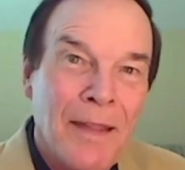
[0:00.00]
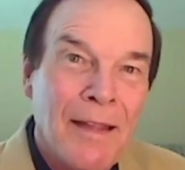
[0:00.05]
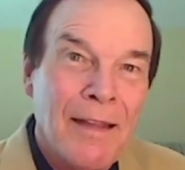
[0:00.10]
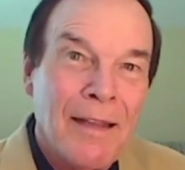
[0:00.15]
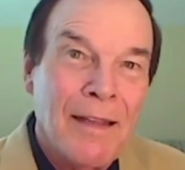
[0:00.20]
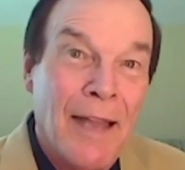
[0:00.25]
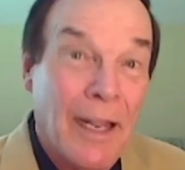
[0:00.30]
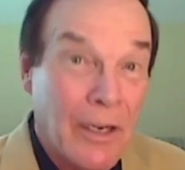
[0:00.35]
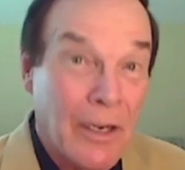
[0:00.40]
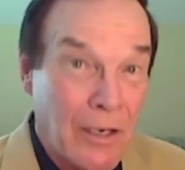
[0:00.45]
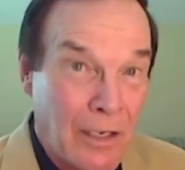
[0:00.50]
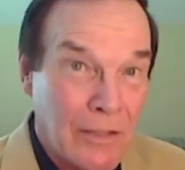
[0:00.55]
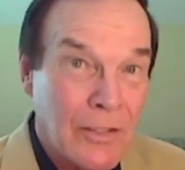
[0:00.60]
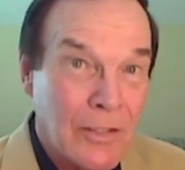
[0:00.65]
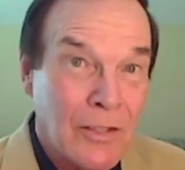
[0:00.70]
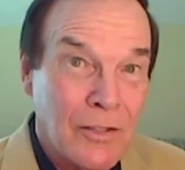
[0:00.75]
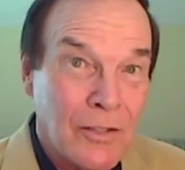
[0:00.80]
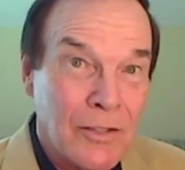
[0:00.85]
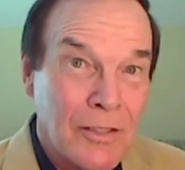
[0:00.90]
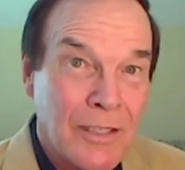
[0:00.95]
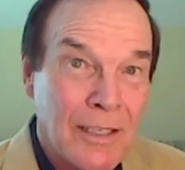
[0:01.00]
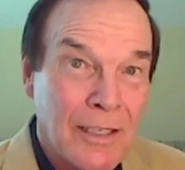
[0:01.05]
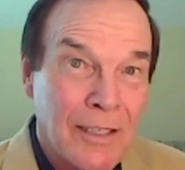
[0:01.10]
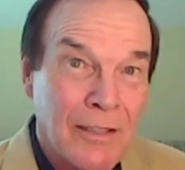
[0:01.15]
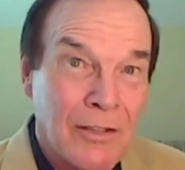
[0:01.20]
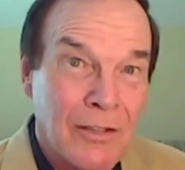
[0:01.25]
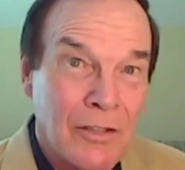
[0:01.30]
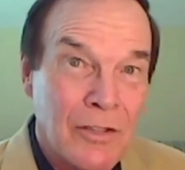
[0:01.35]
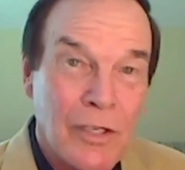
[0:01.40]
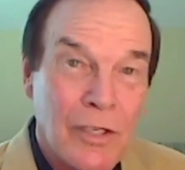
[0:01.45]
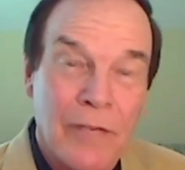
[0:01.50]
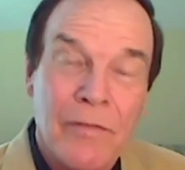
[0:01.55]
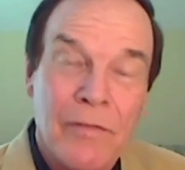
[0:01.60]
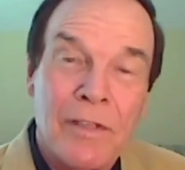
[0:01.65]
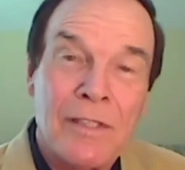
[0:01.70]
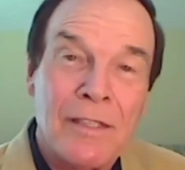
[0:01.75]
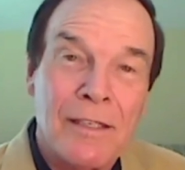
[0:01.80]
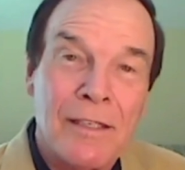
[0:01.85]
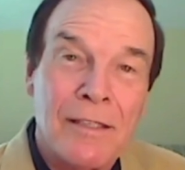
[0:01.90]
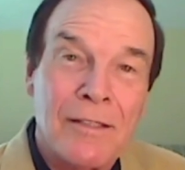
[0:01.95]
and also see the
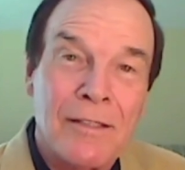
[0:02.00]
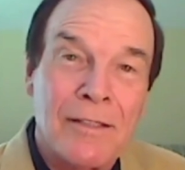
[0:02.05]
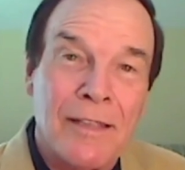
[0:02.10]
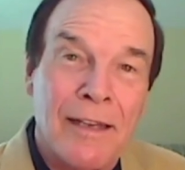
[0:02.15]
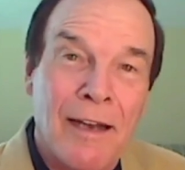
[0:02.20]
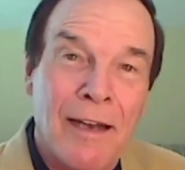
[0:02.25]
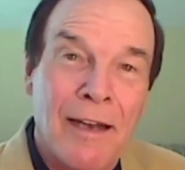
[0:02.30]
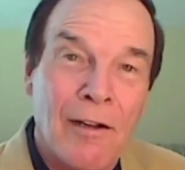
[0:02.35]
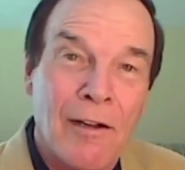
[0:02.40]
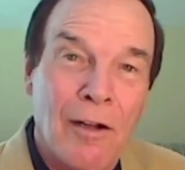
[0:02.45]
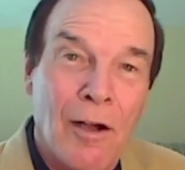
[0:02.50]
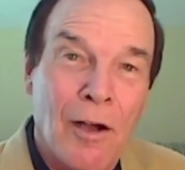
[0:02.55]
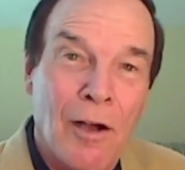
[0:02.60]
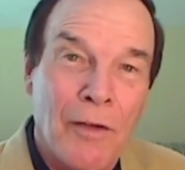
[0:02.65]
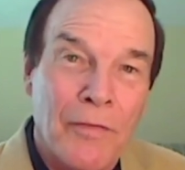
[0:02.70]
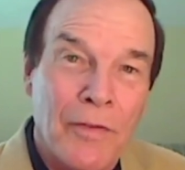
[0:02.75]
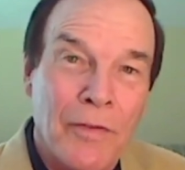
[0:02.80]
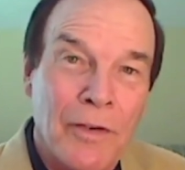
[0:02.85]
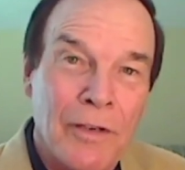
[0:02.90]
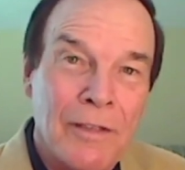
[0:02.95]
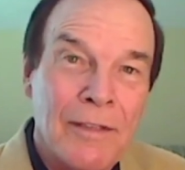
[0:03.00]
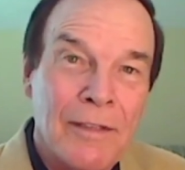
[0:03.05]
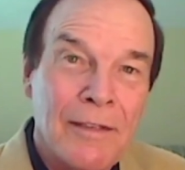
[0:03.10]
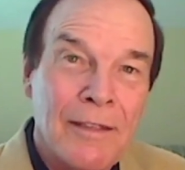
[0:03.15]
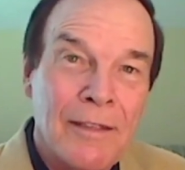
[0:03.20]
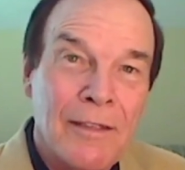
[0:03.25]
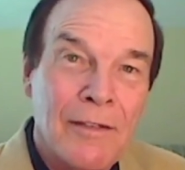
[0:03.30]
services that I offer